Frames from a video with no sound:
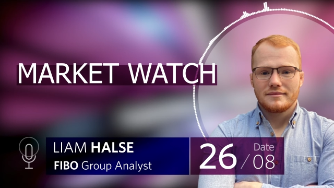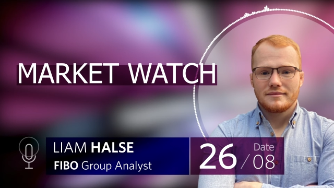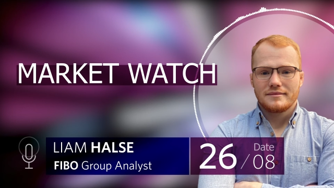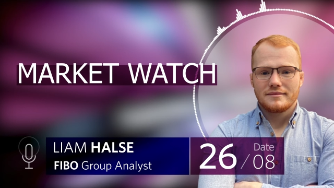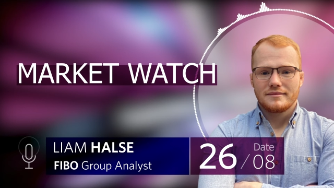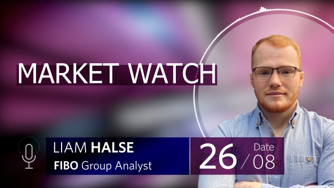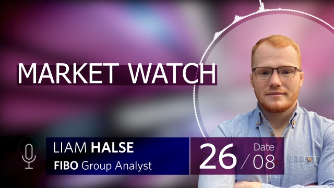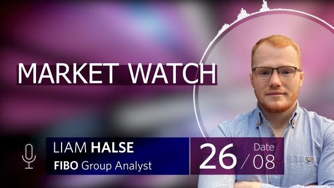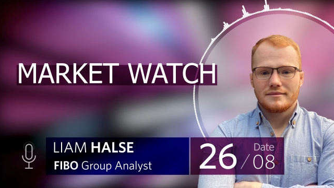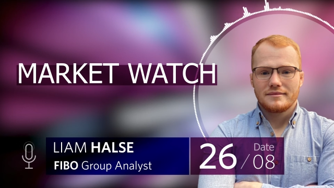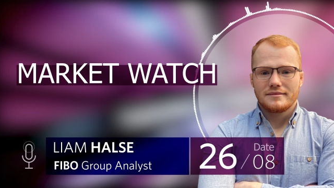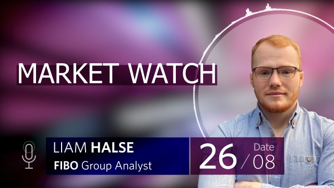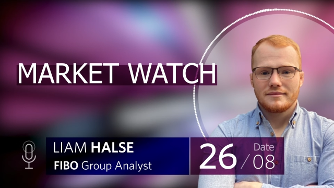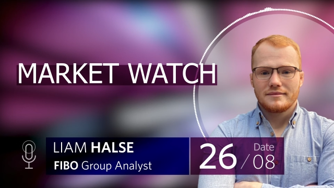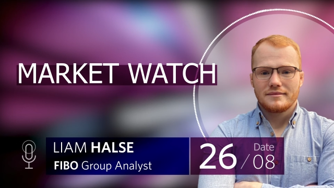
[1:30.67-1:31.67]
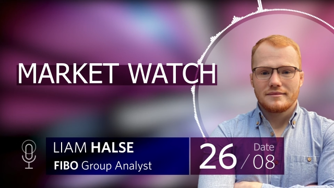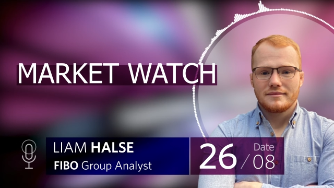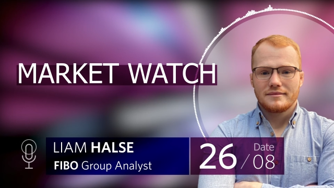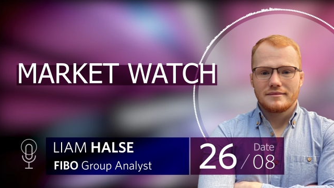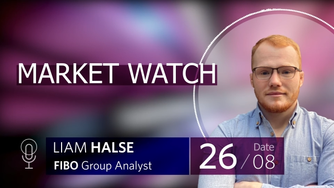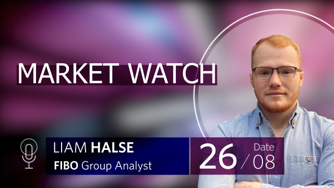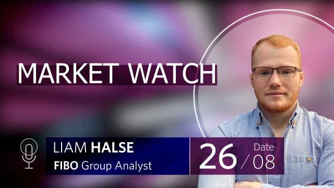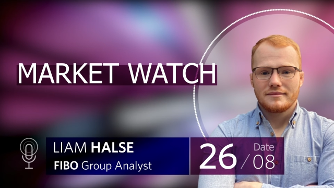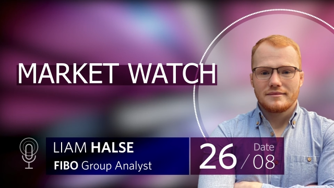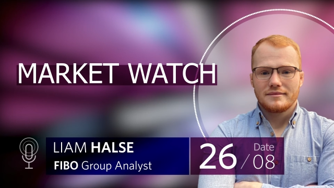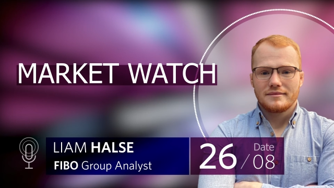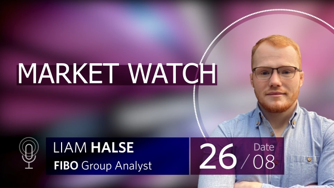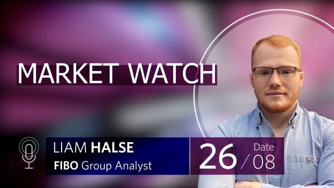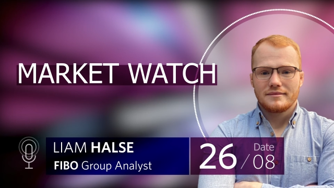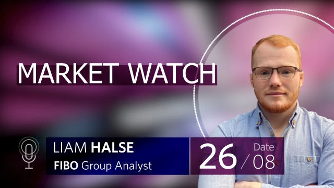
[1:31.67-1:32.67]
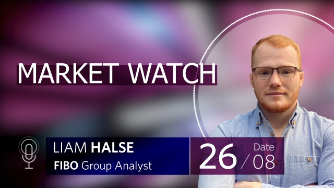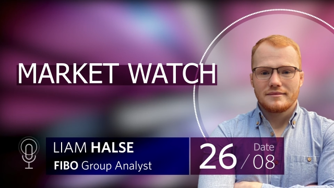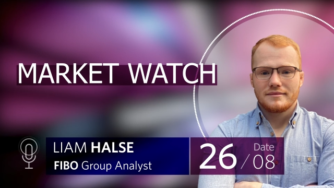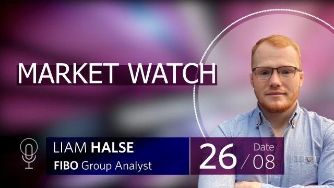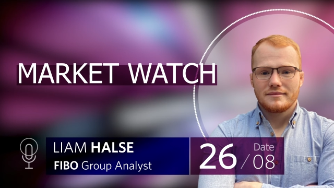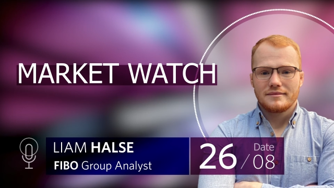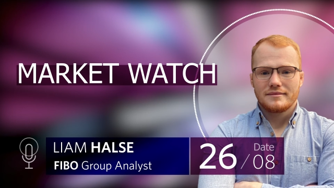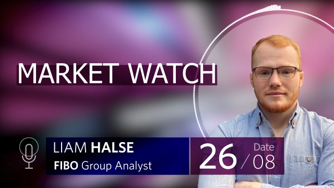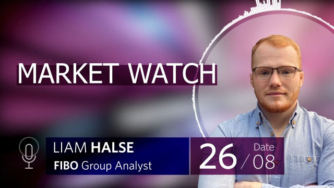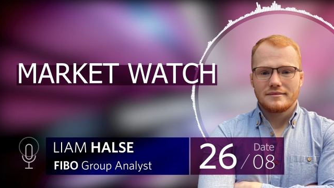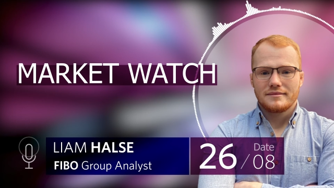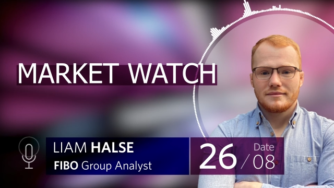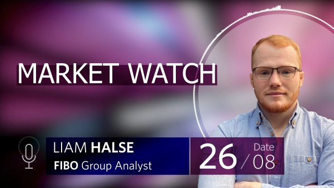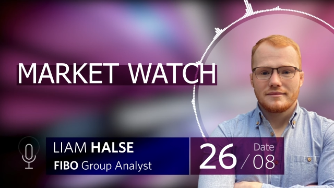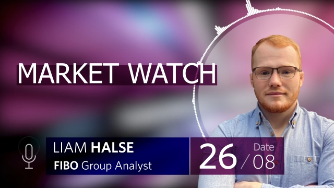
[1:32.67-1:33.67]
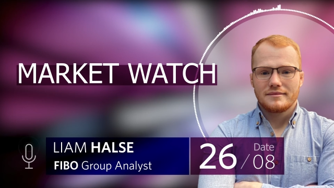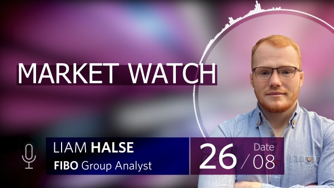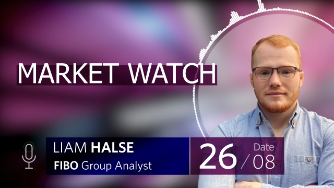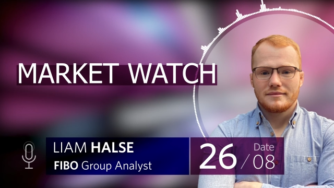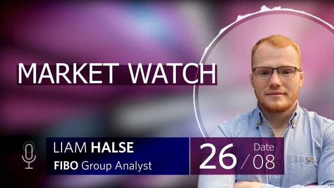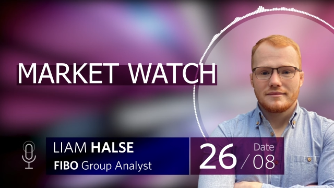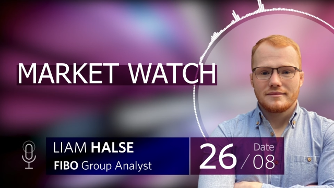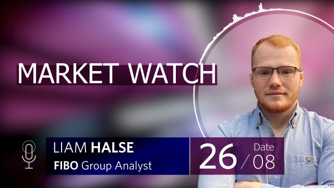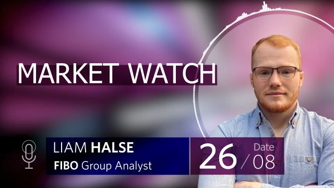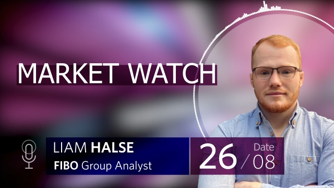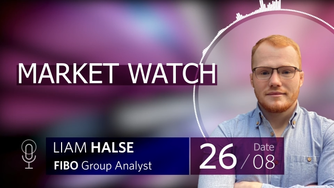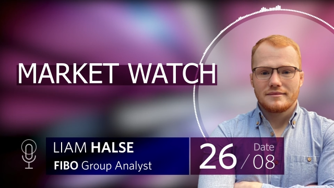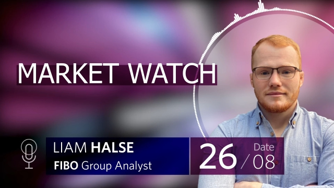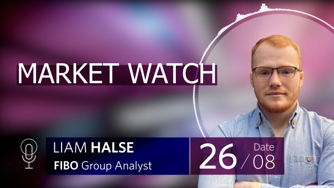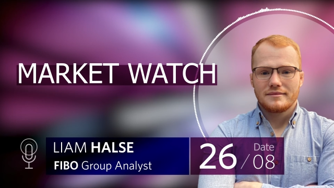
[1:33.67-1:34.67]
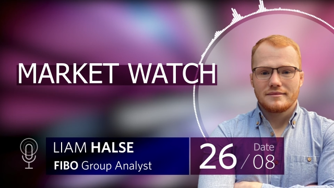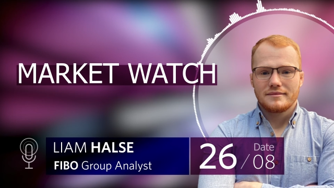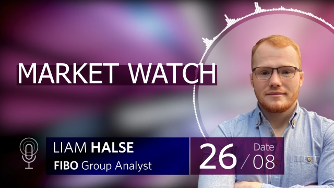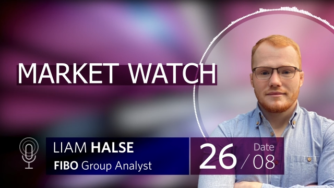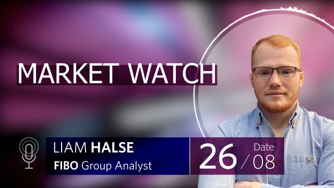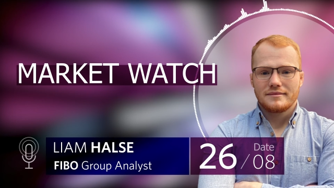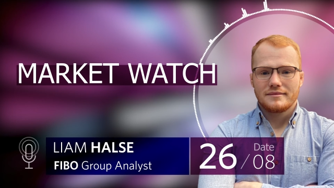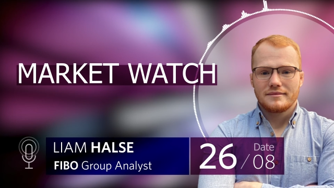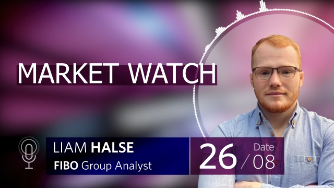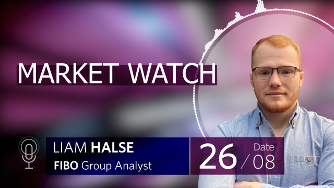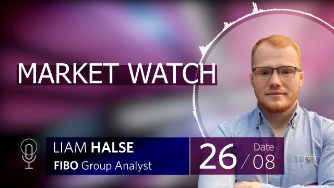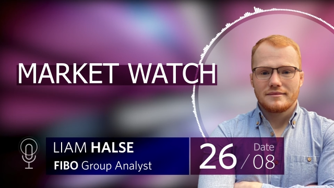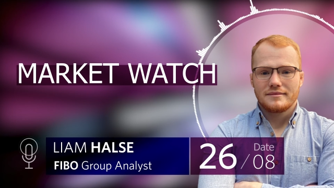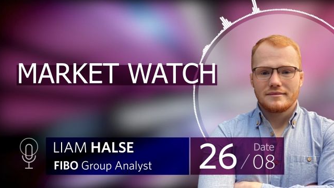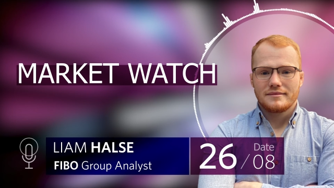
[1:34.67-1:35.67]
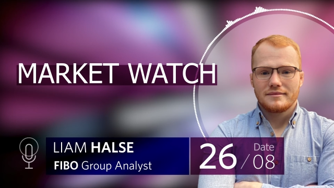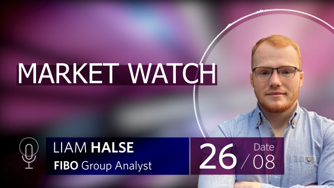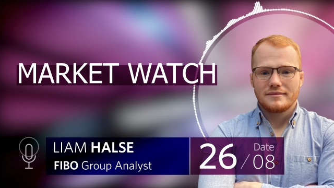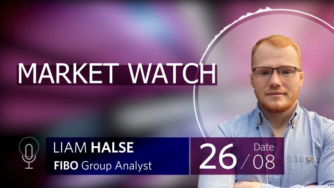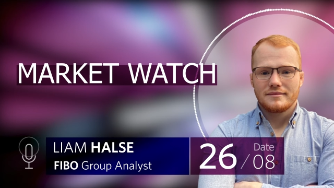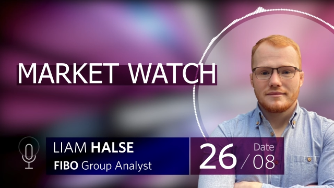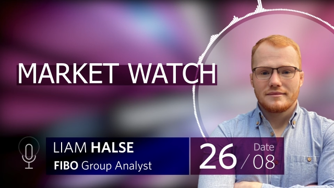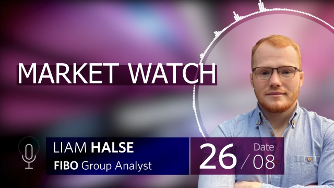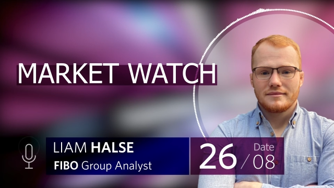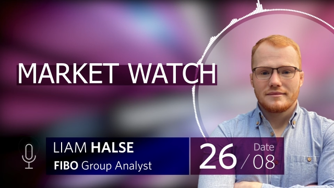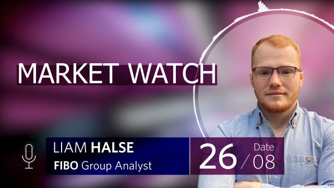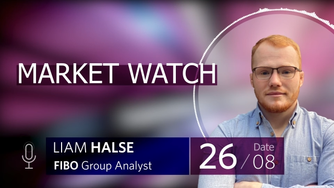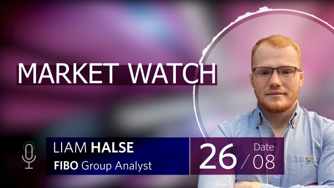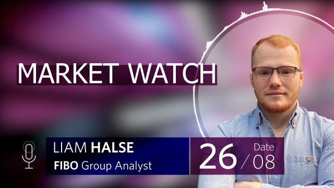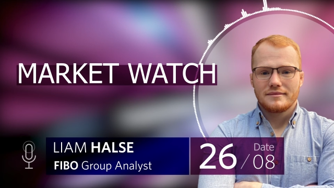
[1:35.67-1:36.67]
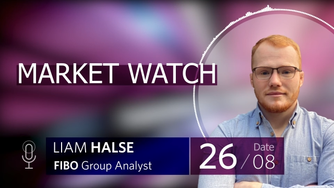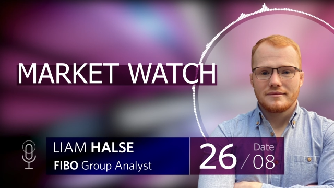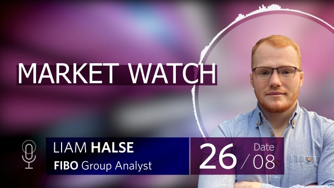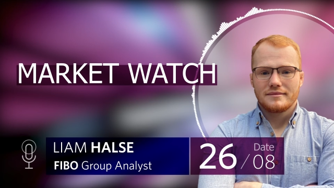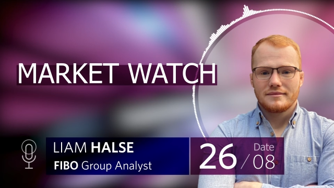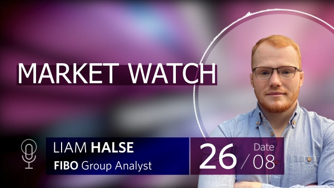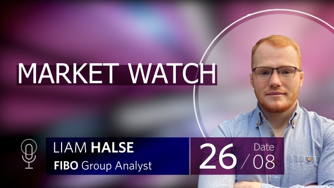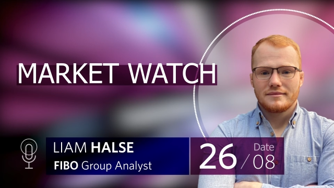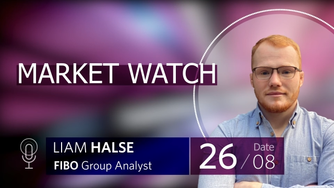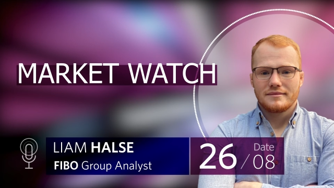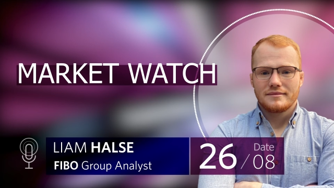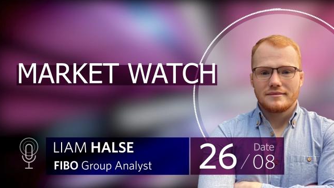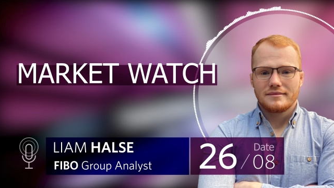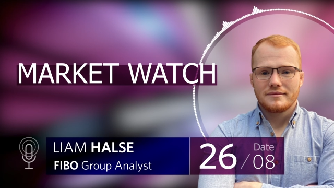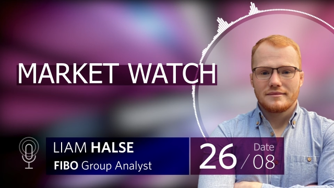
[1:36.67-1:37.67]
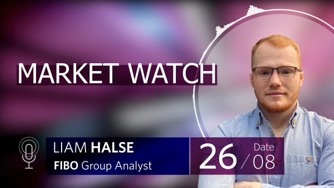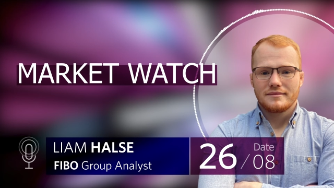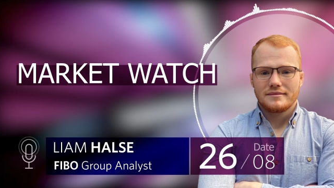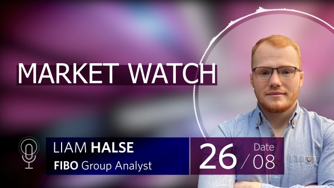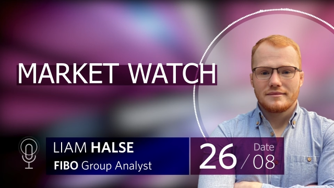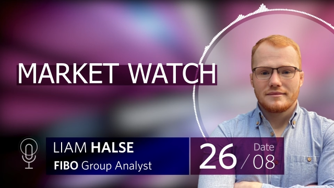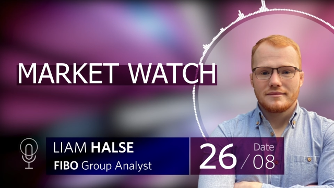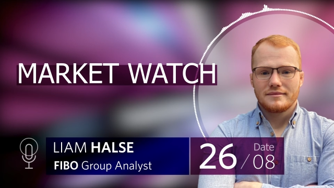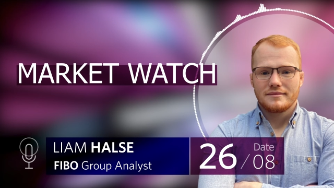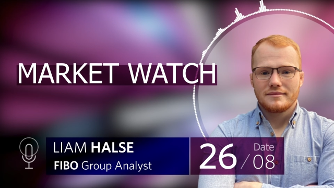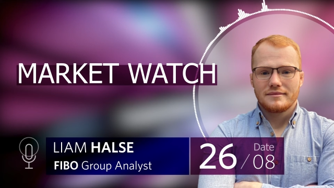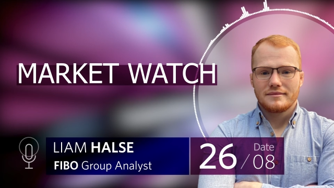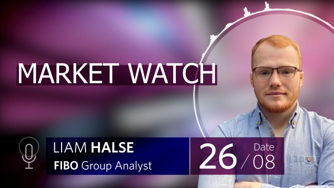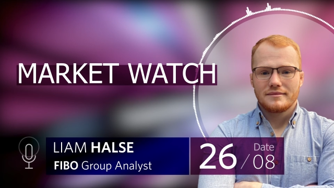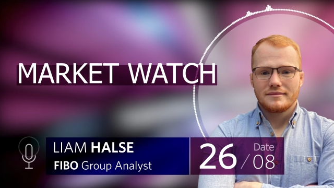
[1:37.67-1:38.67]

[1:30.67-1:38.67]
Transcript: This is a still picture; no speech is visible.